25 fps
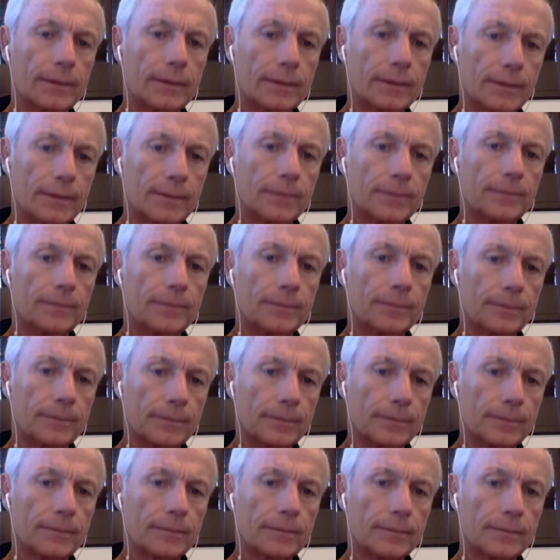
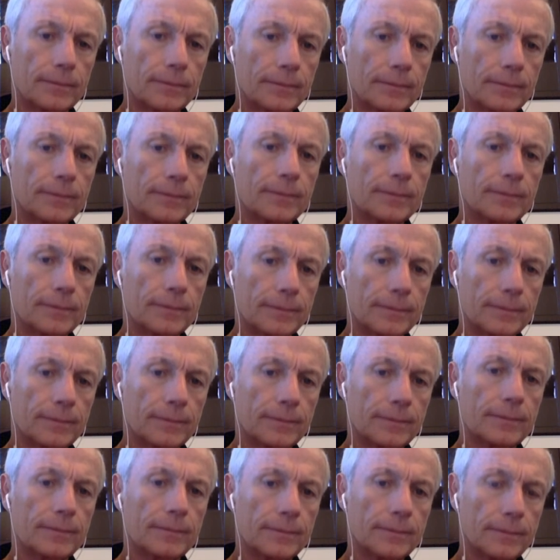
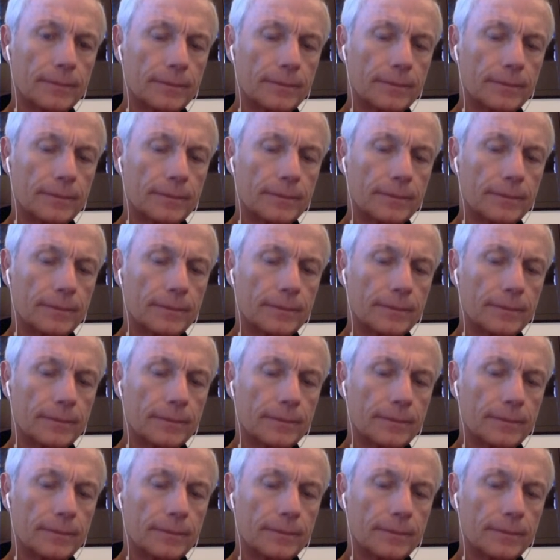This person isn't speaking.